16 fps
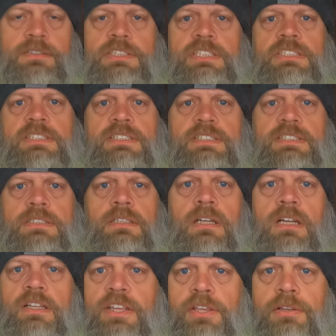She's
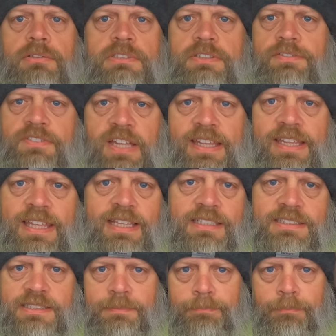accused of
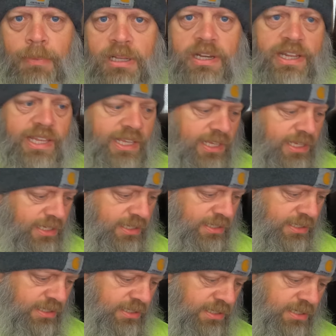taking some money
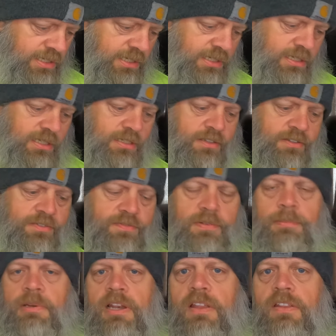
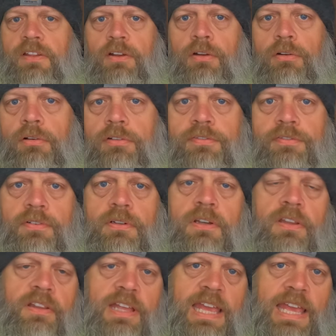from another girl for
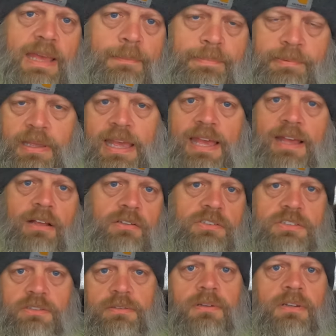another camp
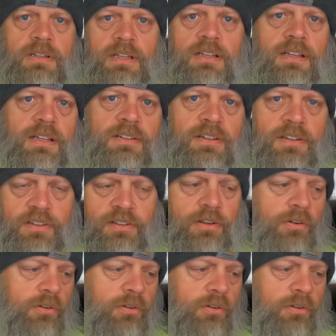house, or another